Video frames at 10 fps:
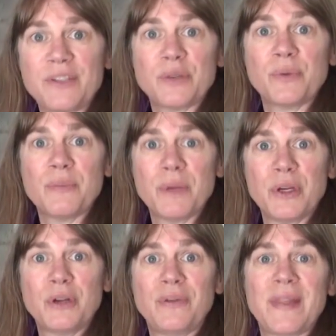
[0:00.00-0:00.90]
to
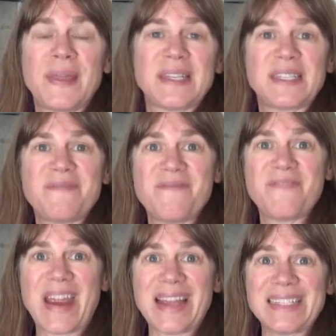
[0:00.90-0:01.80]
remove this
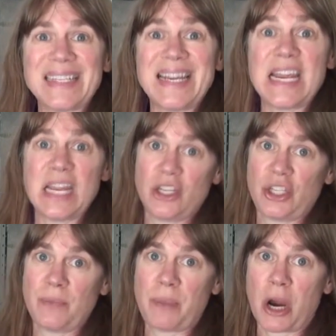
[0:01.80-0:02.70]
fancy
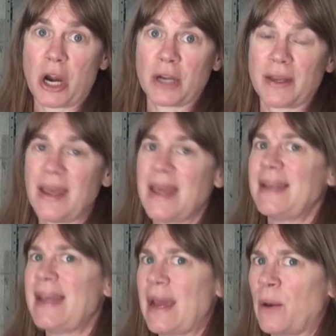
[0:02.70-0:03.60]
engine part.
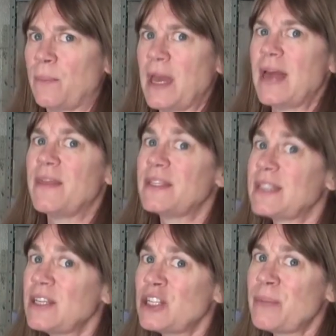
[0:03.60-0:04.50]
Now, this
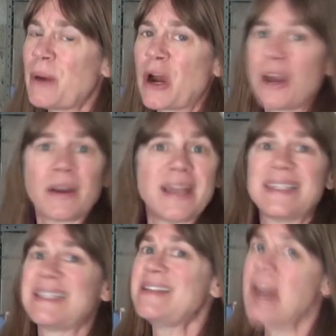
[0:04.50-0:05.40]
engine part
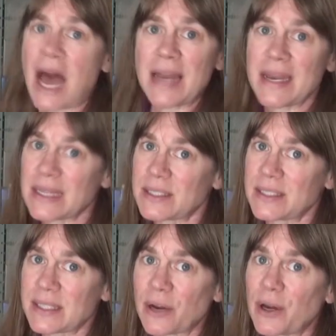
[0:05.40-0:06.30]
is not
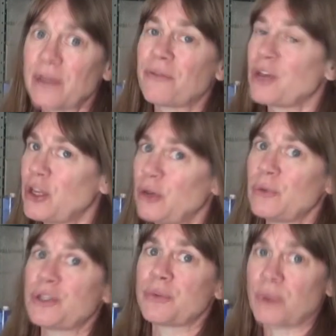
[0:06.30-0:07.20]
necessary for
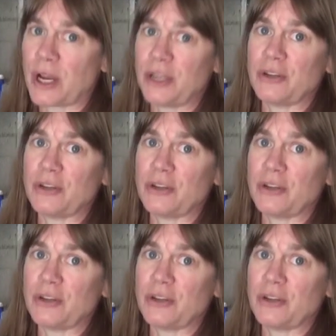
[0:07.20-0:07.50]
you to run your